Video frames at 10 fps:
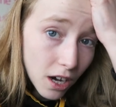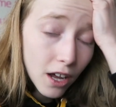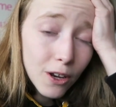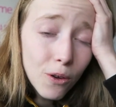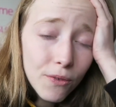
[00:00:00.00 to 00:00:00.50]

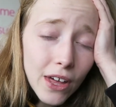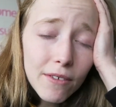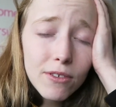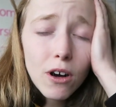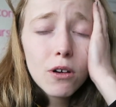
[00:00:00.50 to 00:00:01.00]
I love
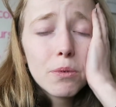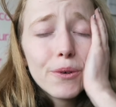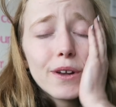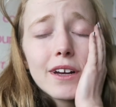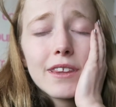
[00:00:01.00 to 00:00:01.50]
that vlog, but
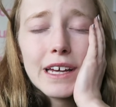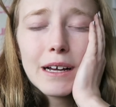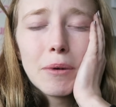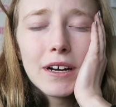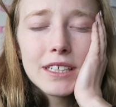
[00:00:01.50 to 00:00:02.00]
all I can
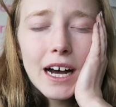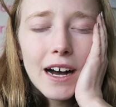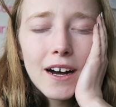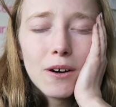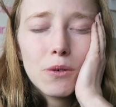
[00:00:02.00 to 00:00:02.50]
think about is
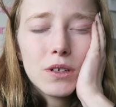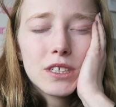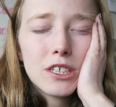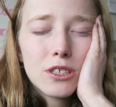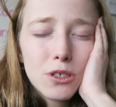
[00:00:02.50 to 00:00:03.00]
how
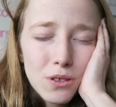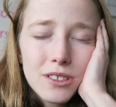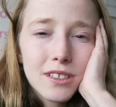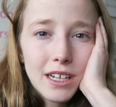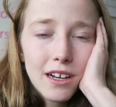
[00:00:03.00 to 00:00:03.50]

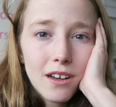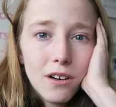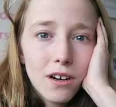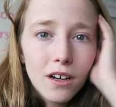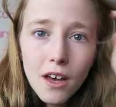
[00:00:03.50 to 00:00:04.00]
disgusting I
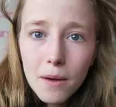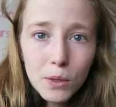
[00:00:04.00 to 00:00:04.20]
look,